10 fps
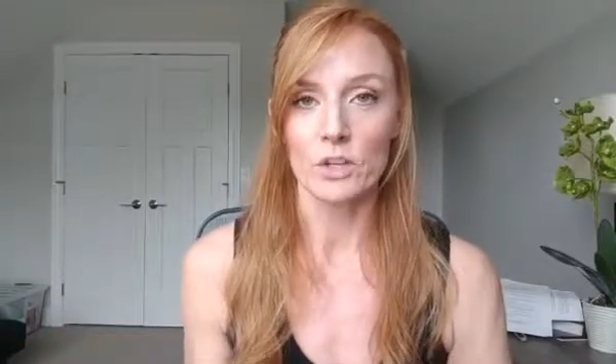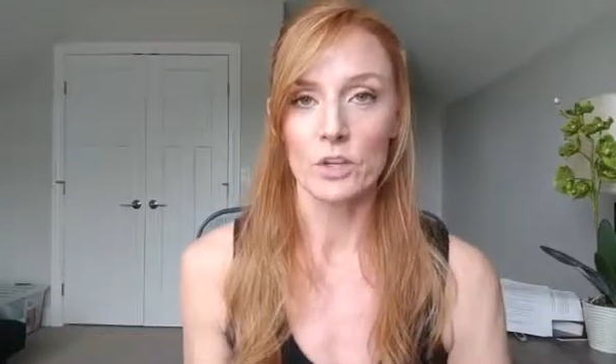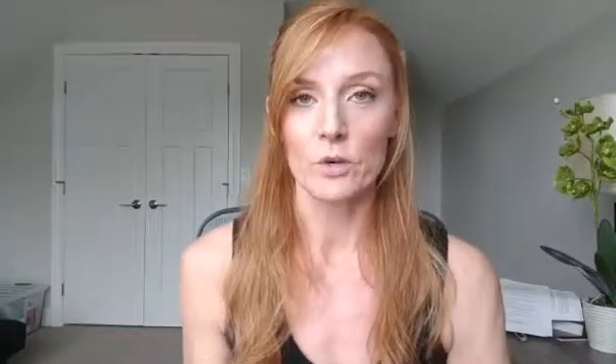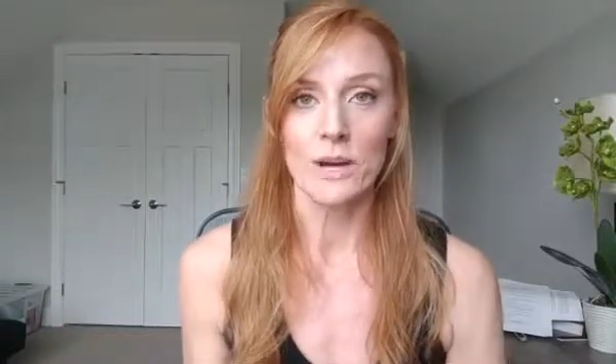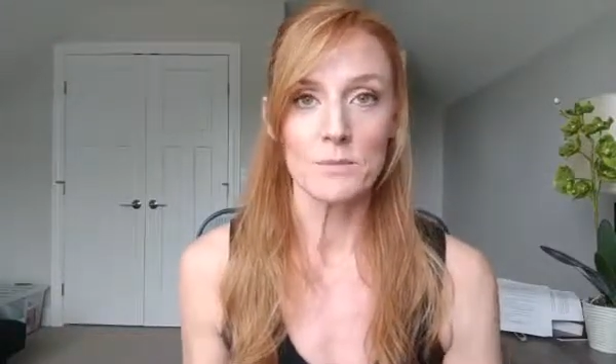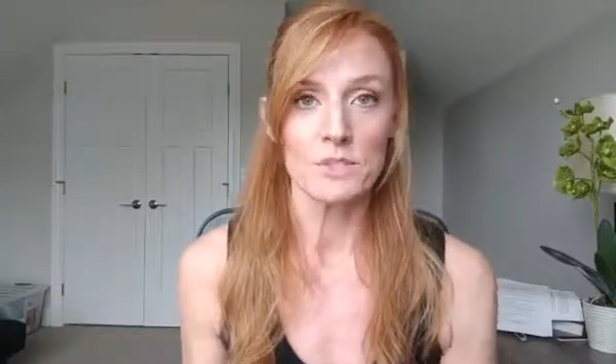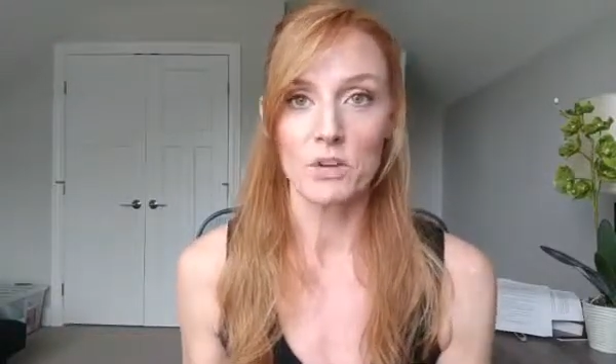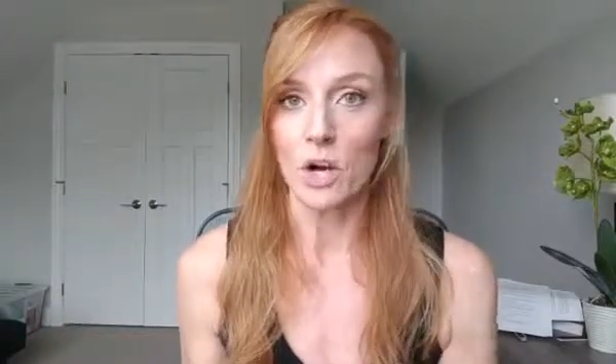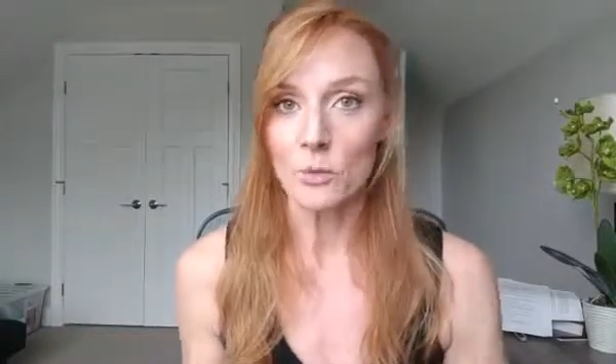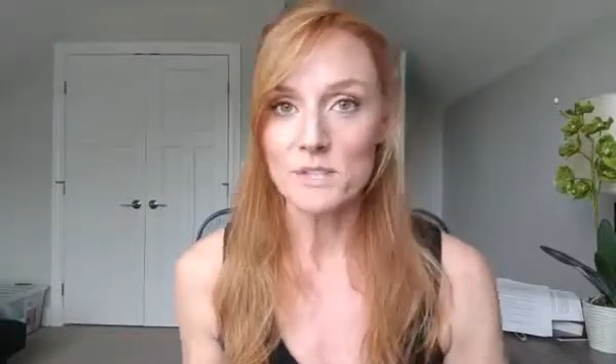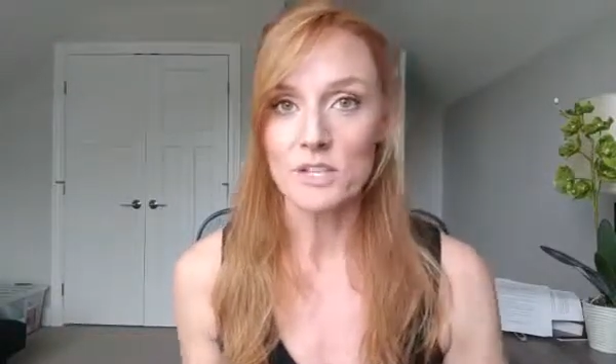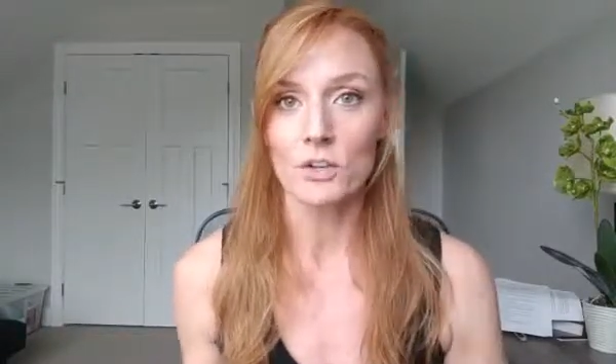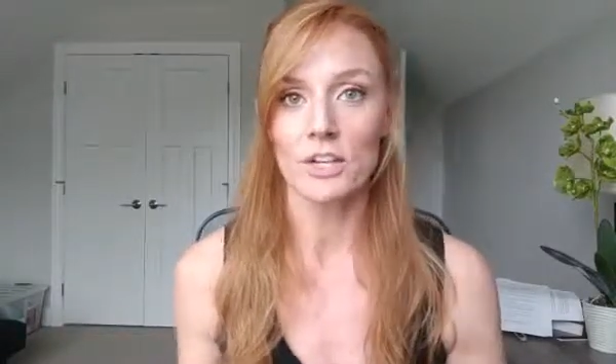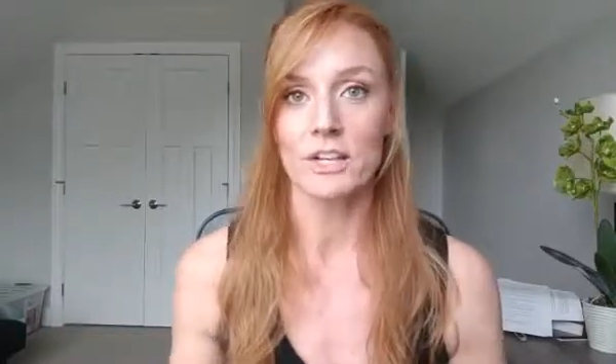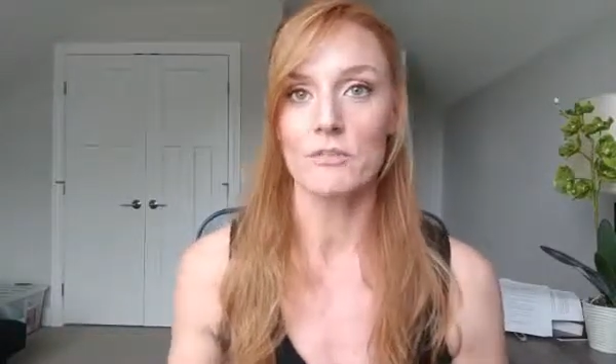grams of carbs that you're
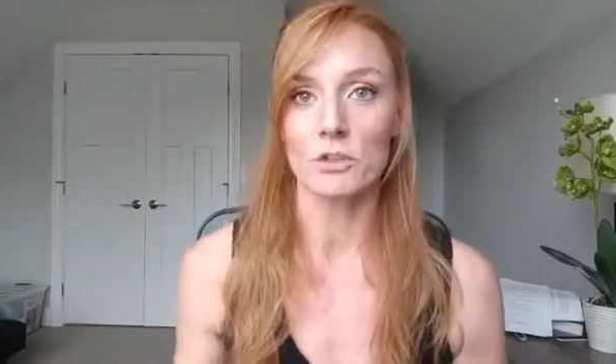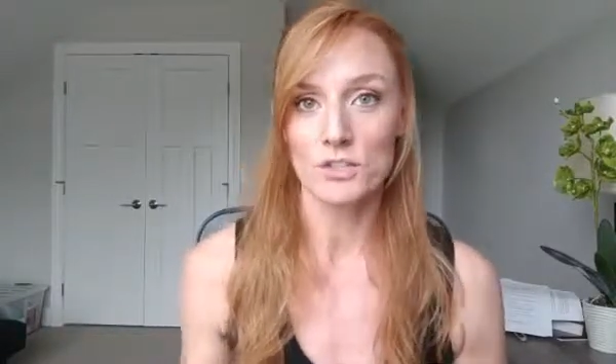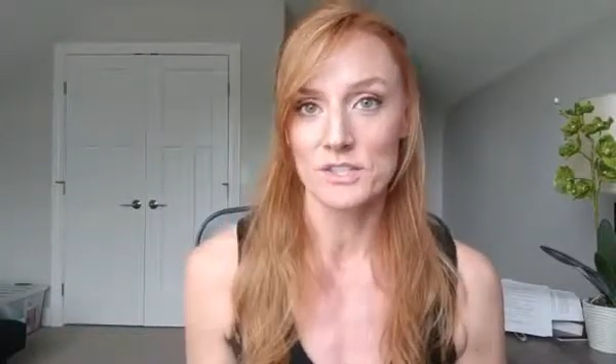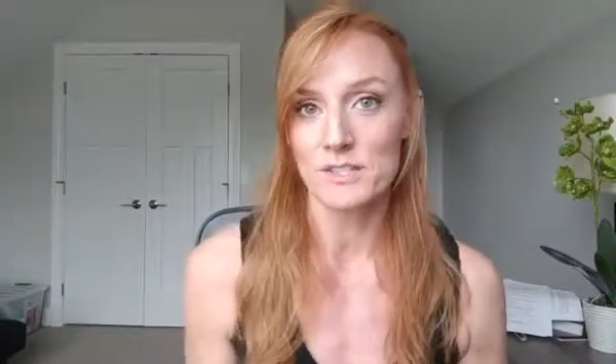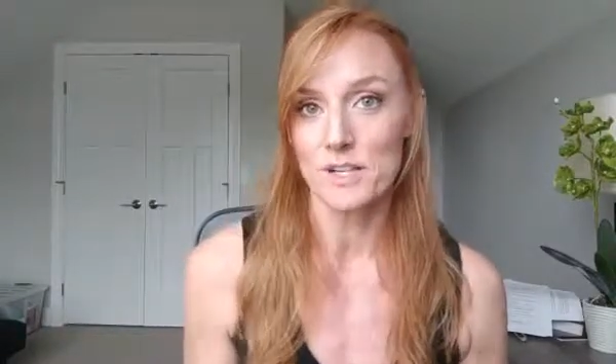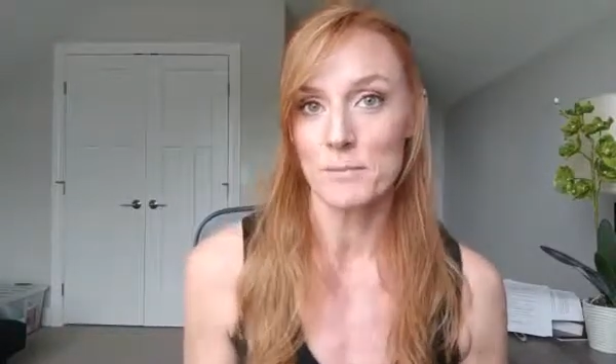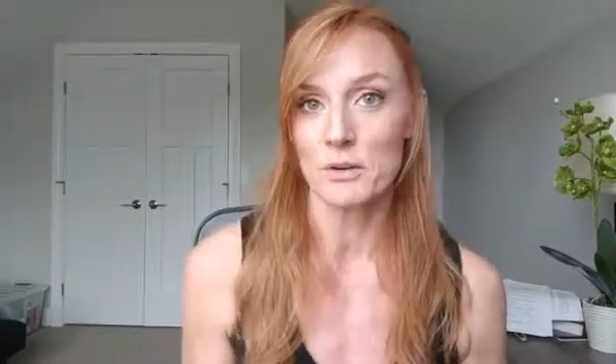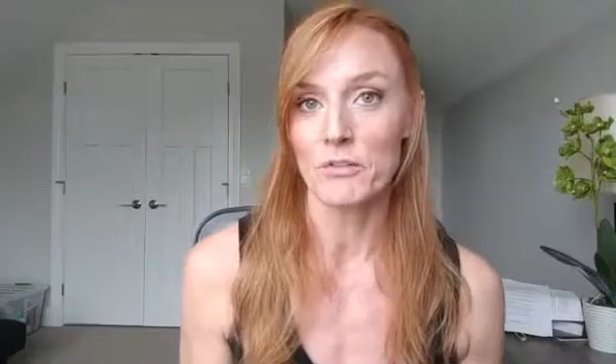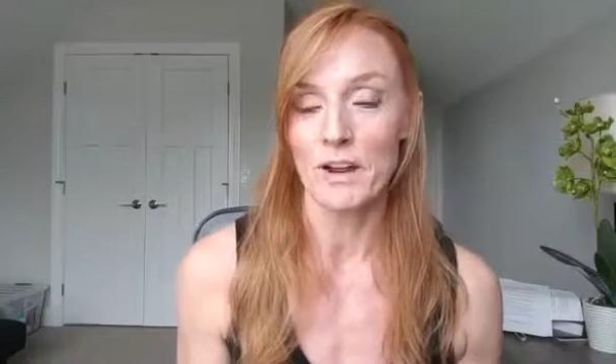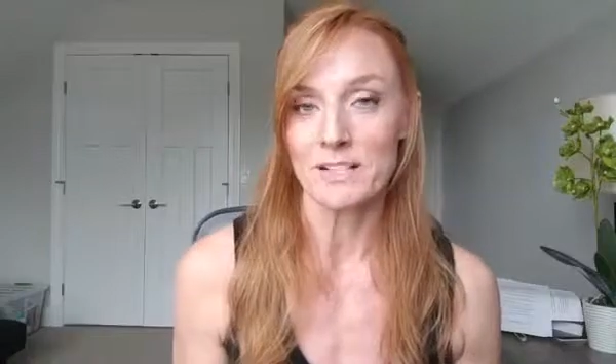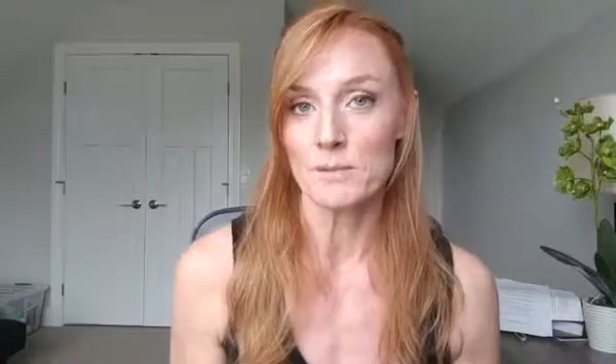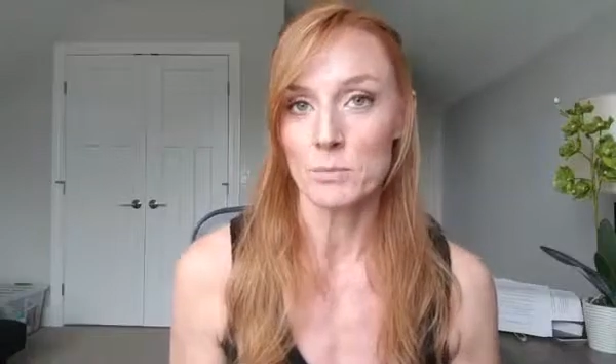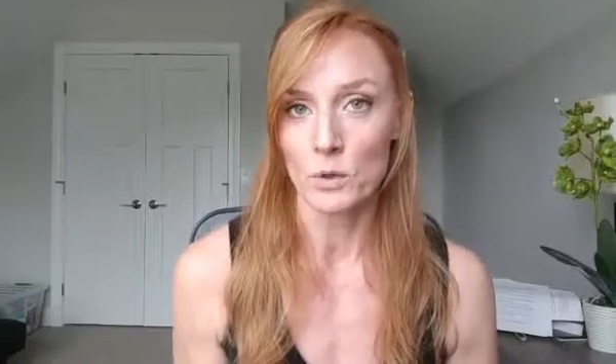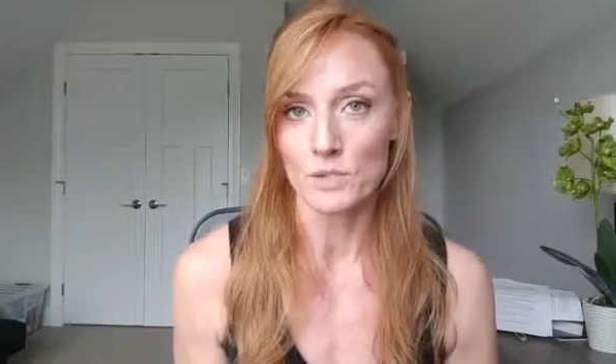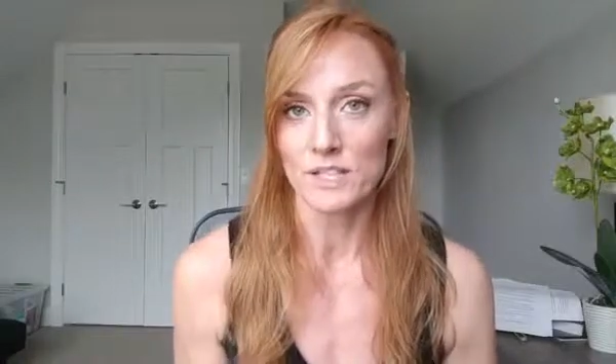getting versus the number of fats and
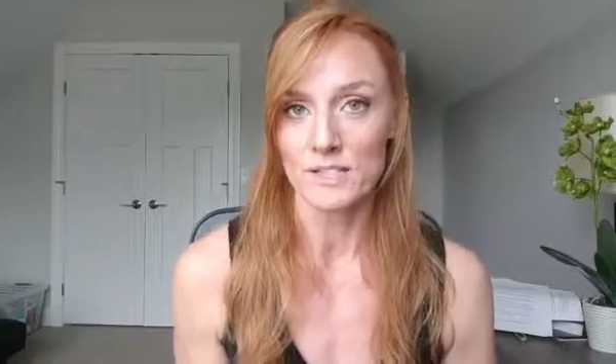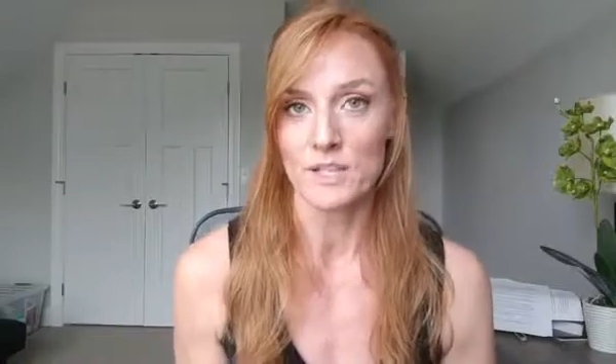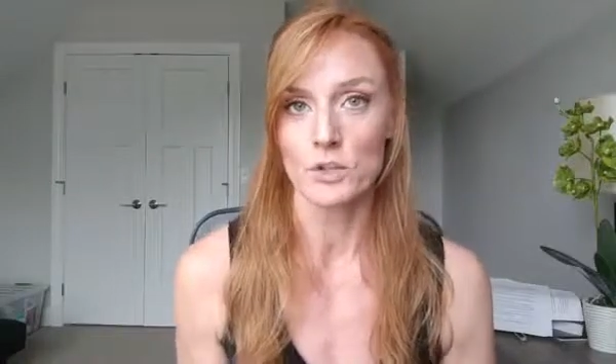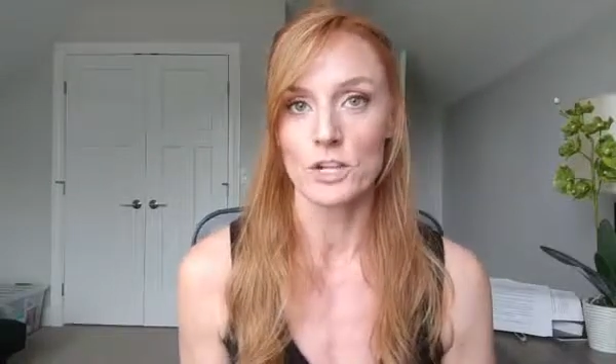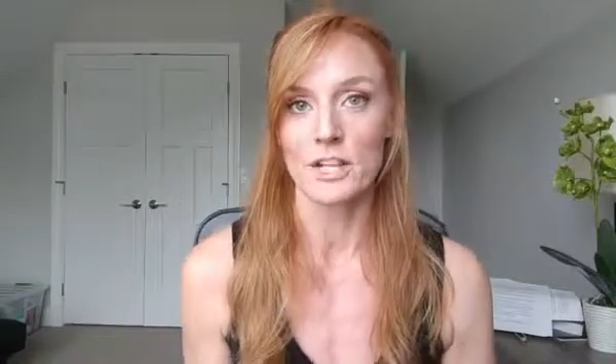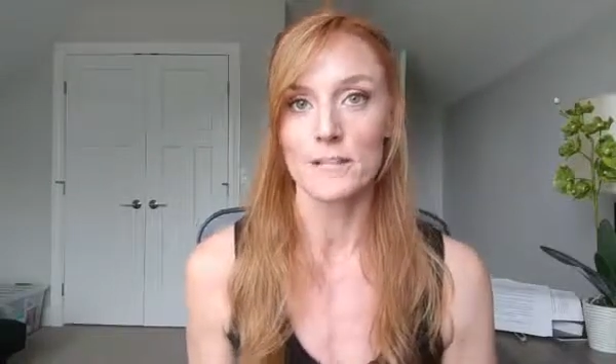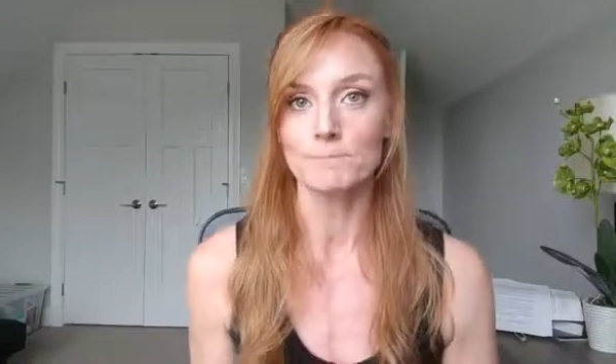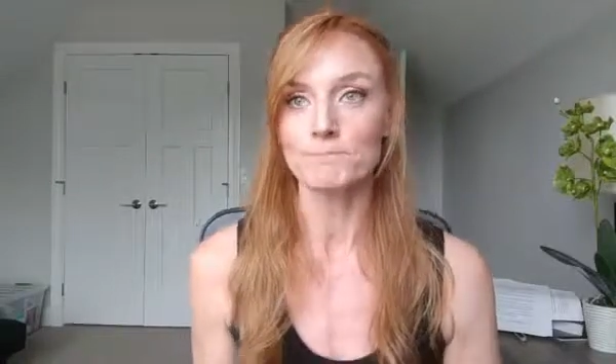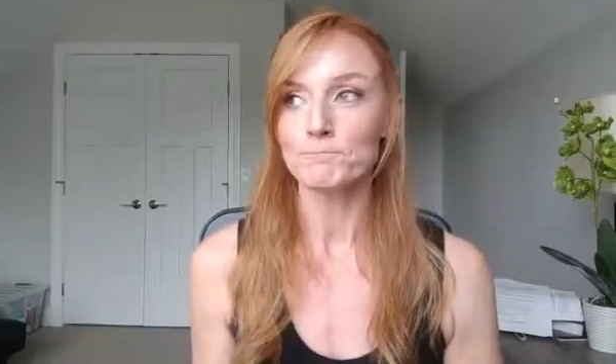proteins that you're getting?